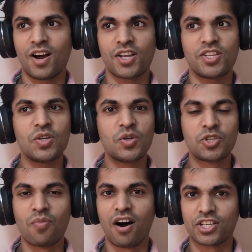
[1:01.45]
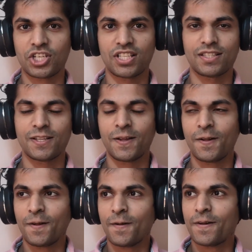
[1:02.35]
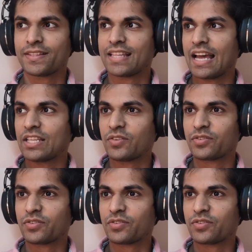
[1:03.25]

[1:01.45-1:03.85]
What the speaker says: a huge margin. Then